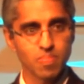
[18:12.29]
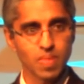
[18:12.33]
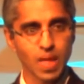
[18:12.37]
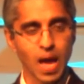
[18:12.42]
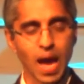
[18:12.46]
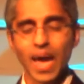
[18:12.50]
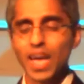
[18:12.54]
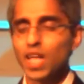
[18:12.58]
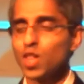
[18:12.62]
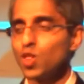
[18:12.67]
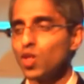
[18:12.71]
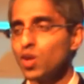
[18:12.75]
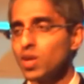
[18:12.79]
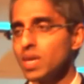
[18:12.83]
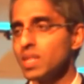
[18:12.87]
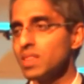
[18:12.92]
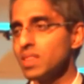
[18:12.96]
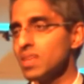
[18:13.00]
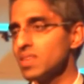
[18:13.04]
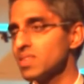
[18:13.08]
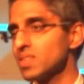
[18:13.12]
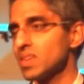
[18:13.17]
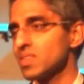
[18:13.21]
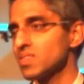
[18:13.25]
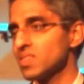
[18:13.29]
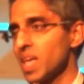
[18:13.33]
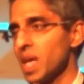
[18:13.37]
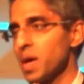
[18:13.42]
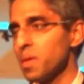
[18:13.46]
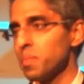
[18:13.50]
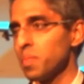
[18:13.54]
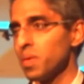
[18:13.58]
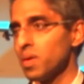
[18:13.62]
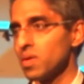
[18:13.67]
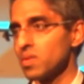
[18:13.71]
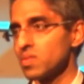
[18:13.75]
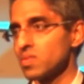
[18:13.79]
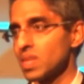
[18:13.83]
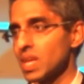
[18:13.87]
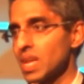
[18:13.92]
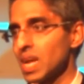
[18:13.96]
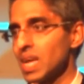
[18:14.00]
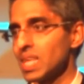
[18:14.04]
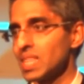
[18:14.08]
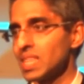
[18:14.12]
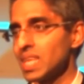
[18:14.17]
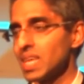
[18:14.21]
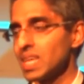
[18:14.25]
I look at these examples and
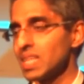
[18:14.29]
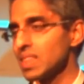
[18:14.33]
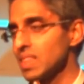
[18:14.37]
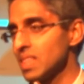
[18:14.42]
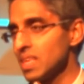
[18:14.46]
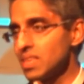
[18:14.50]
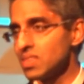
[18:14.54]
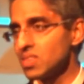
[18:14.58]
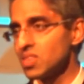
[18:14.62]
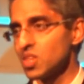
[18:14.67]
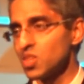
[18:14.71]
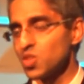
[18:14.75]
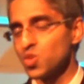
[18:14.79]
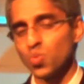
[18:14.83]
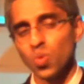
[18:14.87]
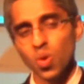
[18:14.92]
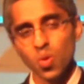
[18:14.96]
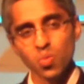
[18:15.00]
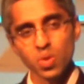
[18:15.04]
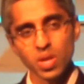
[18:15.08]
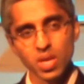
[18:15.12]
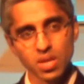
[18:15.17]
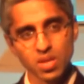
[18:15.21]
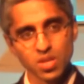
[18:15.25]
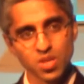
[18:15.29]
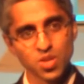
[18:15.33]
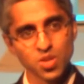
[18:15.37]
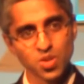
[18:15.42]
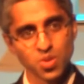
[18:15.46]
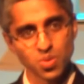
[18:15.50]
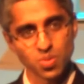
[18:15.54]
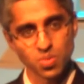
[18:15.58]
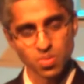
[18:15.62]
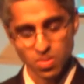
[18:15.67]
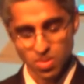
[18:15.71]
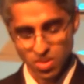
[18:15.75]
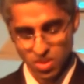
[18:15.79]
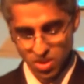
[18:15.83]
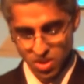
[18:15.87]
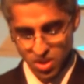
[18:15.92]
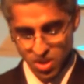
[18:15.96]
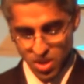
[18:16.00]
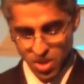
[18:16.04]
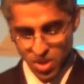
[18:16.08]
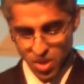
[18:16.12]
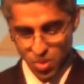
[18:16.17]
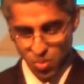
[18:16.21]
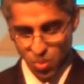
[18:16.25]
I think this is what we can do
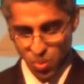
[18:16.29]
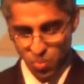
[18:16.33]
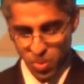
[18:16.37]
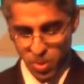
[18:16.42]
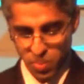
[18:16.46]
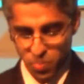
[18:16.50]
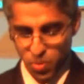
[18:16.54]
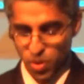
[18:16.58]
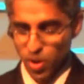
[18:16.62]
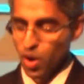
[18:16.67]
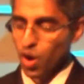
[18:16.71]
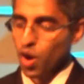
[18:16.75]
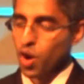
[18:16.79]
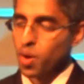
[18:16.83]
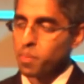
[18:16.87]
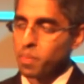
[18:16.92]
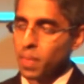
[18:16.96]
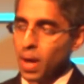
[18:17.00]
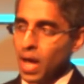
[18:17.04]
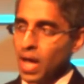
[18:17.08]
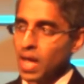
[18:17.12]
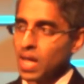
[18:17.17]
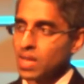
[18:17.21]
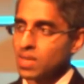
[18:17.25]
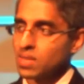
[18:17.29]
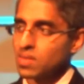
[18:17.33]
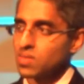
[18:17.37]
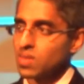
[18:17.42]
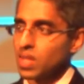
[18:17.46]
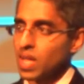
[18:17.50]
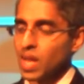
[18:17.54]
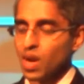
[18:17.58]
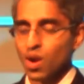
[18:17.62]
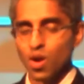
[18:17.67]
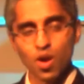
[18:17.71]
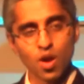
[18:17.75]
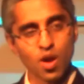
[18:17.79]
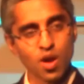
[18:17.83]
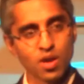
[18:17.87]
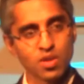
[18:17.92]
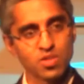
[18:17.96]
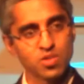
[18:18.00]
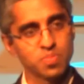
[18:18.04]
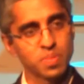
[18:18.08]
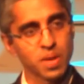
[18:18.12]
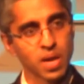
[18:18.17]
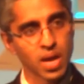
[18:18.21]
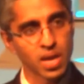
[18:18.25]
when we put our minds and our
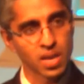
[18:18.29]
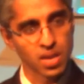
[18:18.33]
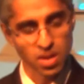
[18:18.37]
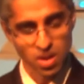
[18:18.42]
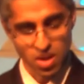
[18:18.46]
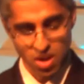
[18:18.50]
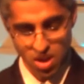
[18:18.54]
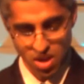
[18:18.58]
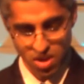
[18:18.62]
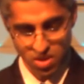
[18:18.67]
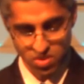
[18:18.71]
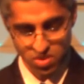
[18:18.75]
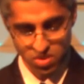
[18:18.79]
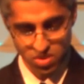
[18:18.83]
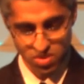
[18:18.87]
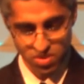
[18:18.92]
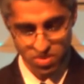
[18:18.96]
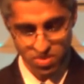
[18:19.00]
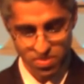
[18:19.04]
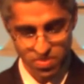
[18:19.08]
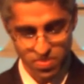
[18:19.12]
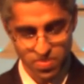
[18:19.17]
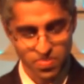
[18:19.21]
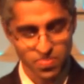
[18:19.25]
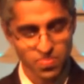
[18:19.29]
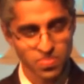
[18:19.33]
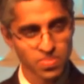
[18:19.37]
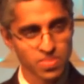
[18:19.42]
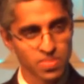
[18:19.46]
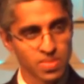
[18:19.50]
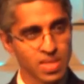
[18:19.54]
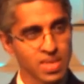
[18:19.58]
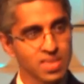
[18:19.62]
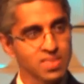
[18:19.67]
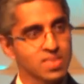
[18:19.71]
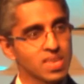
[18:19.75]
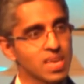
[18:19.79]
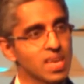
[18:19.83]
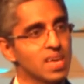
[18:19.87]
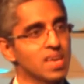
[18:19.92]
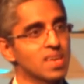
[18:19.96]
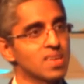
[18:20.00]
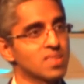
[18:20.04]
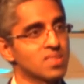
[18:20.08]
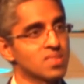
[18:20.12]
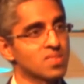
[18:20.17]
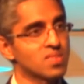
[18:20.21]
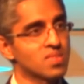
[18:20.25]
hearts behind a cause. This
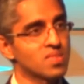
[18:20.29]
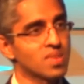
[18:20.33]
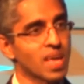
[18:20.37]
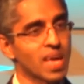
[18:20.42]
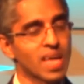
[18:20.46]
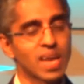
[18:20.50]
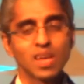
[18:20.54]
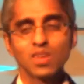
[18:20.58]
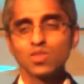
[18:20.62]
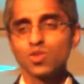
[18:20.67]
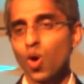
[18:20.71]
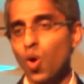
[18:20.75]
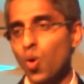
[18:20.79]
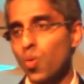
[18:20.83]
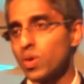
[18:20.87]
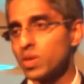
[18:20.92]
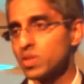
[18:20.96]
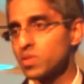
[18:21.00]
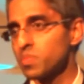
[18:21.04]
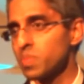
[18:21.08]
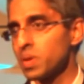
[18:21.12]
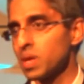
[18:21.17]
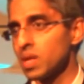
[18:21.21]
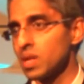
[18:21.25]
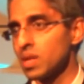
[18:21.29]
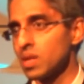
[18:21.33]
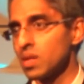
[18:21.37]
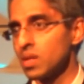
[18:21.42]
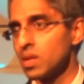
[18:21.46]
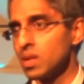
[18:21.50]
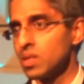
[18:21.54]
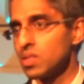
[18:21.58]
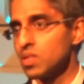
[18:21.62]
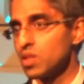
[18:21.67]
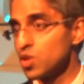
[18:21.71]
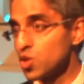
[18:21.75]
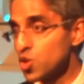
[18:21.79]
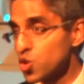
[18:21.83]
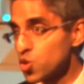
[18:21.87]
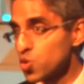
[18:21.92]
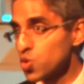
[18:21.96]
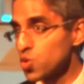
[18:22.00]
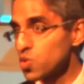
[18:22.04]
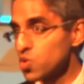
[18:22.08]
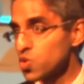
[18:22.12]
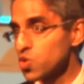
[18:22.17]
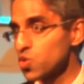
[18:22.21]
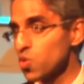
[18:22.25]
is and has always been the
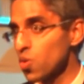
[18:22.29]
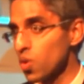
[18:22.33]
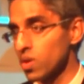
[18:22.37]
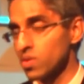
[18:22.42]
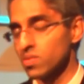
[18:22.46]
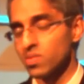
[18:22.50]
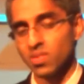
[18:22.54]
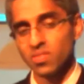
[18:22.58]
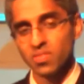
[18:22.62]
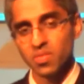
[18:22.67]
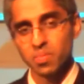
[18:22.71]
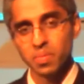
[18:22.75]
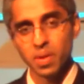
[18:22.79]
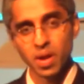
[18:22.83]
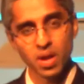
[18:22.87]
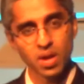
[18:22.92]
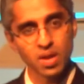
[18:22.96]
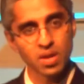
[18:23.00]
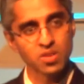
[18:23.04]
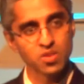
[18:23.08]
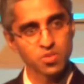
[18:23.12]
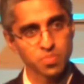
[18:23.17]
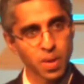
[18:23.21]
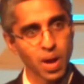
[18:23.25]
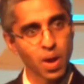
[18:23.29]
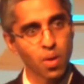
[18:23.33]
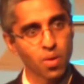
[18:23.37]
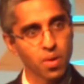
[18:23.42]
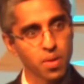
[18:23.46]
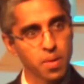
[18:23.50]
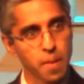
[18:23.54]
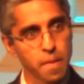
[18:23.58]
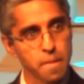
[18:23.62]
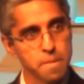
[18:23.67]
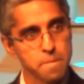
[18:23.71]
true source of America's power.